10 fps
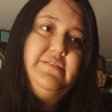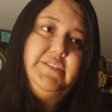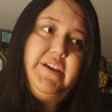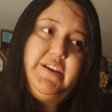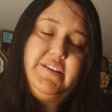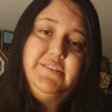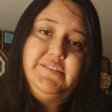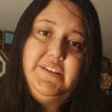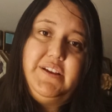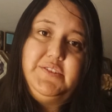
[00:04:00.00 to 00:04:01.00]
like
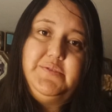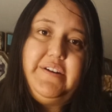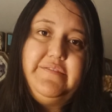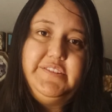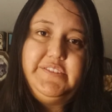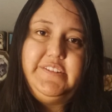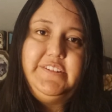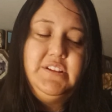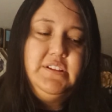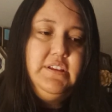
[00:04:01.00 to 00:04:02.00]
12 years
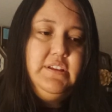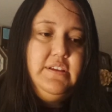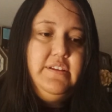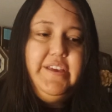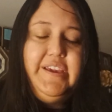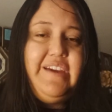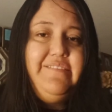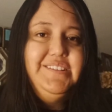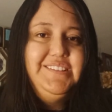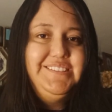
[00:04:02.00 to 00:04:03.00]
old, like
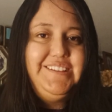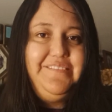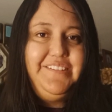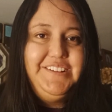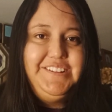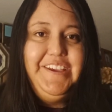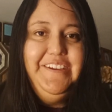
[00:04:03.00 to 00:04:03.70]
ever since I wanted to.